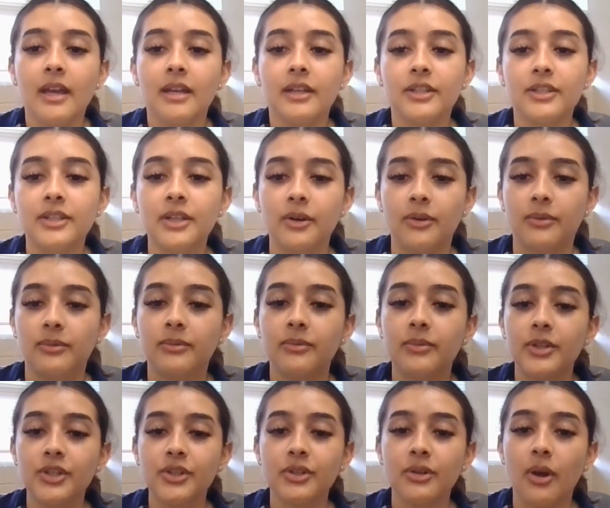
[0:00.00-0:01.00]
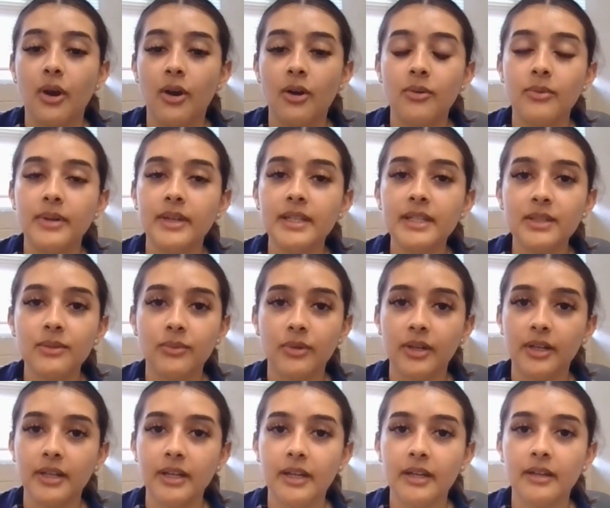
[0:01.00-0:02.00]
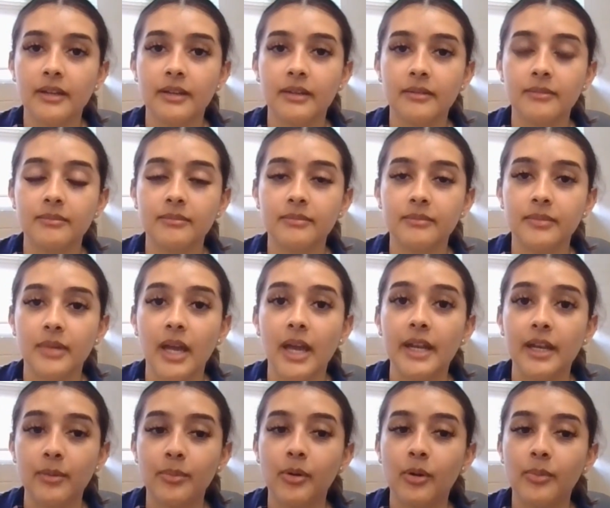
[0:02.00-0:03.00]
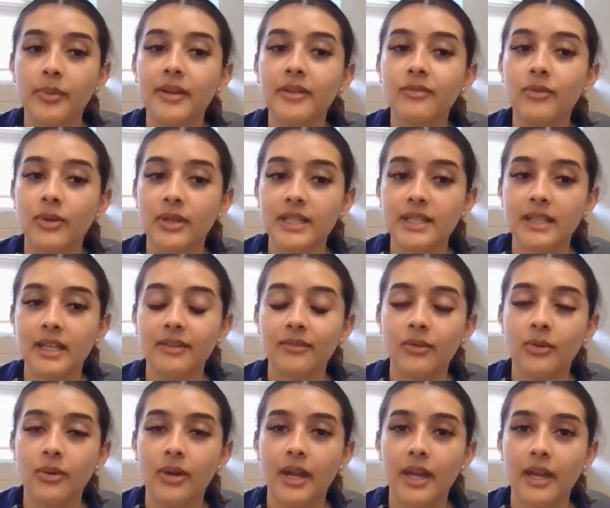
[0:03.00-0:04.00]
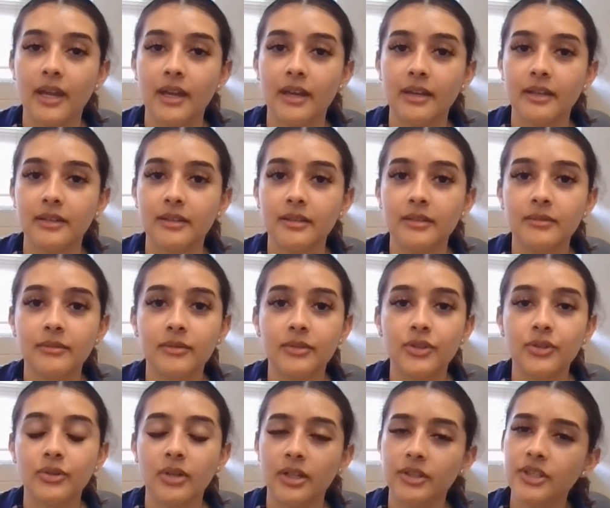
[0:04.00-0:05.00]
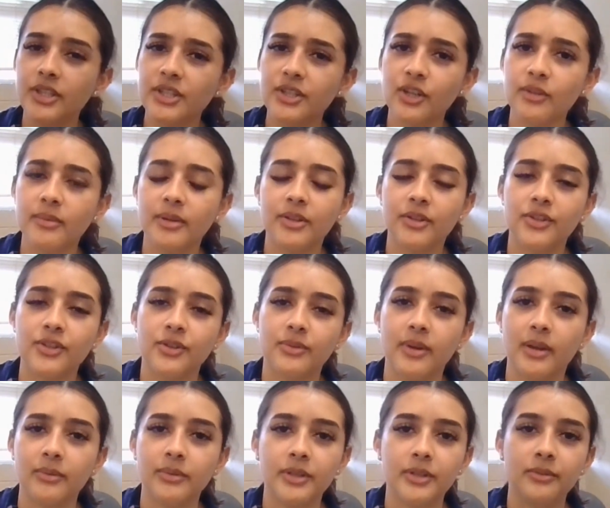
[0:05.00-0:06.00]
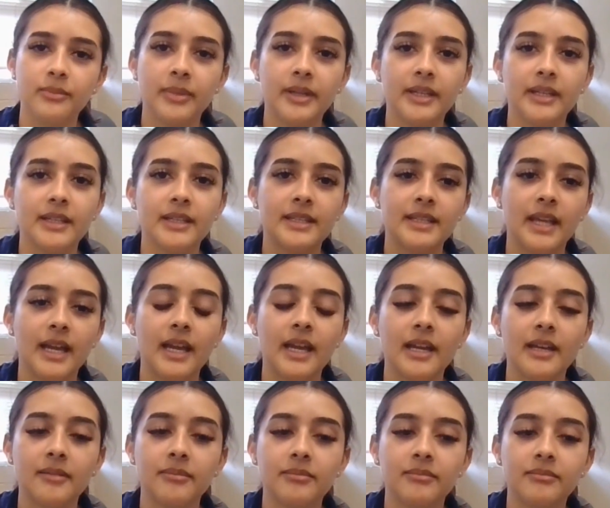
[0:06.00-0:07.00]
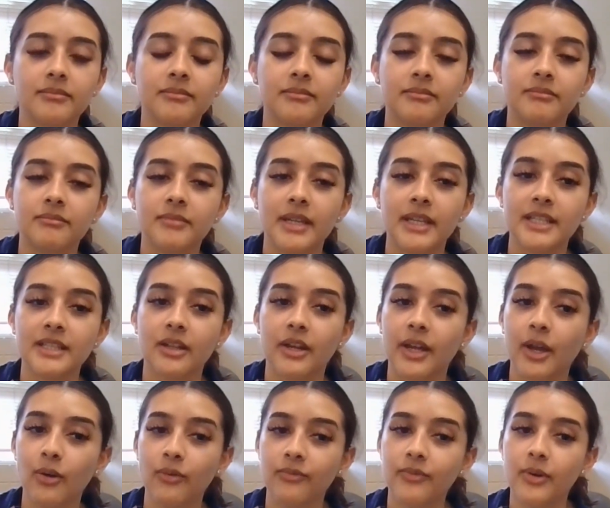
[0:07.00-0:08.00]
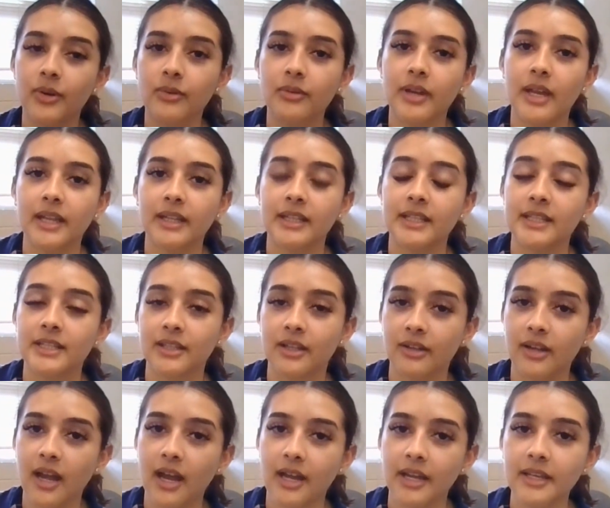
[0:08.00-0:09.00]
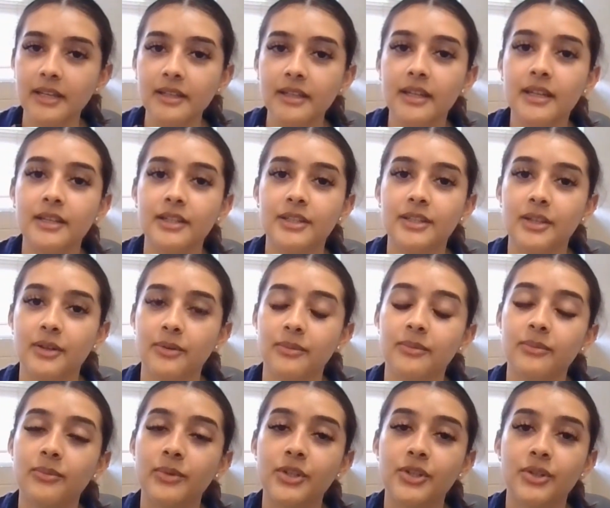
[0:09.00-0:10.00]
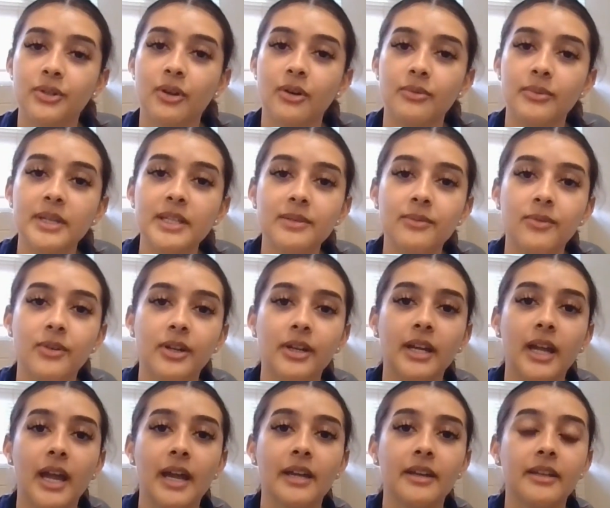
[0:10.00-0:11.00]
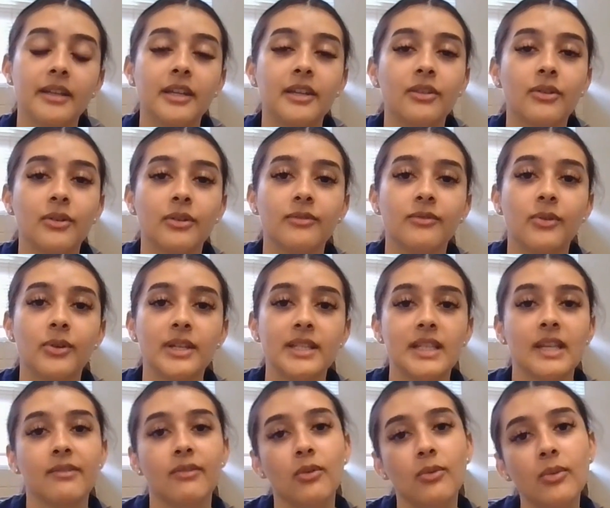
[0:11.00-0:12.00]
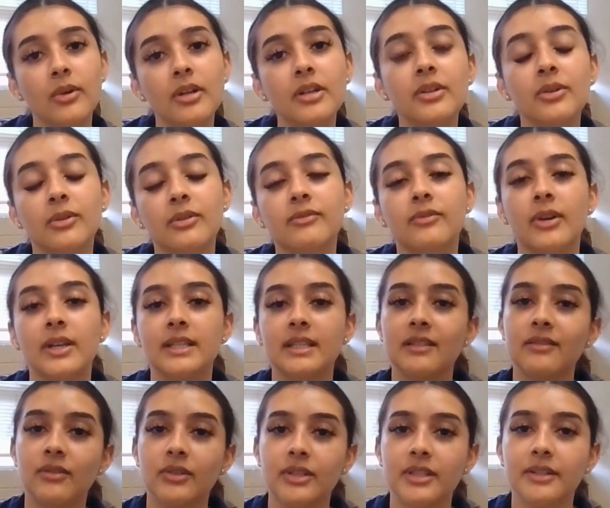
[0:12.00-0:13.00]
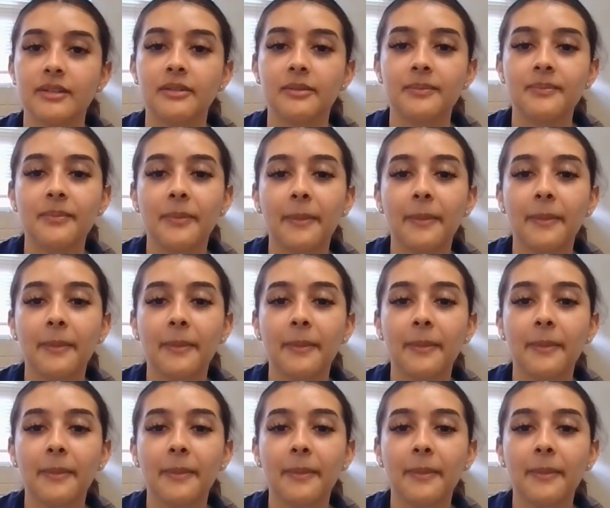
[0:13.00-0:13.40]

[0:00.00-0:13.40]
So we should always work at appropriate voice level and do not disturb others around you because that is not helpful and it's not kind. So we should always work at either voice level 1 or voice level 0.